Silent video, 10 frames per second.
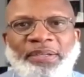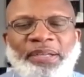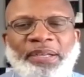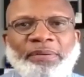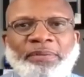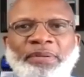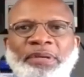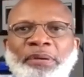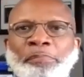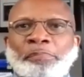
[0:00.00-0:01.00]
you know.
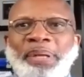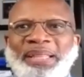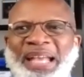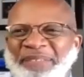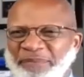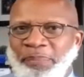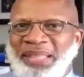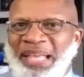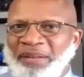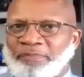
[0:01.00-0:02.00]
But that,
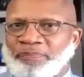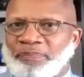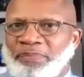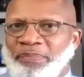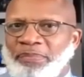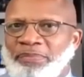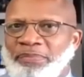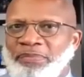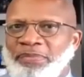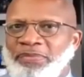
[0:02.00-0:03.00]
but that,
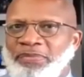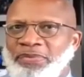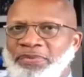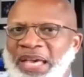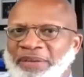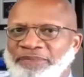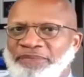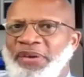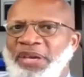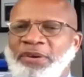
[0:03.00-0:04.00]
that
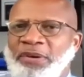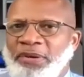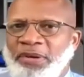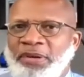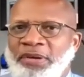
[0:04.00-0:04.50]
fear